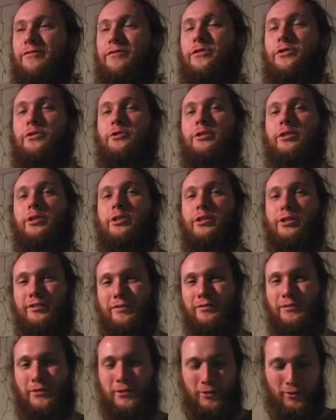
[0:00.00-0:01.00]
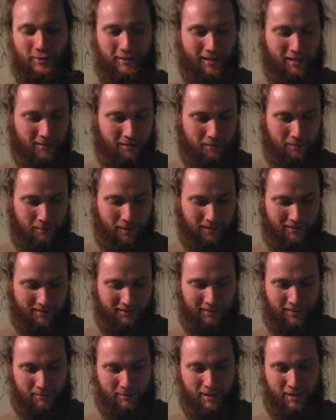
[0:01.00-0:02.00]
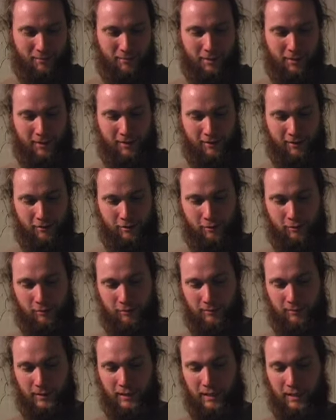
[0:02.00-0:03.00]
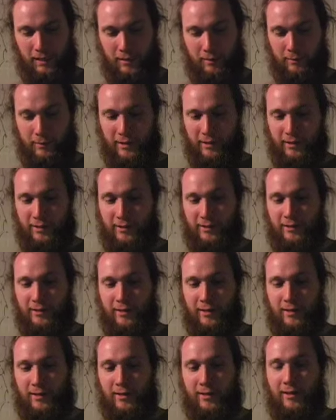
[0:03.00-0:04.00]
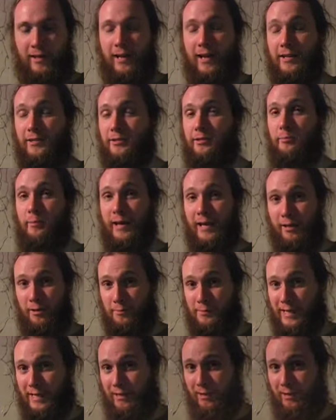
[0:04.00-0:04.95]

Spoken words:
Food, good food, that's the best thing about being home, because as you may or may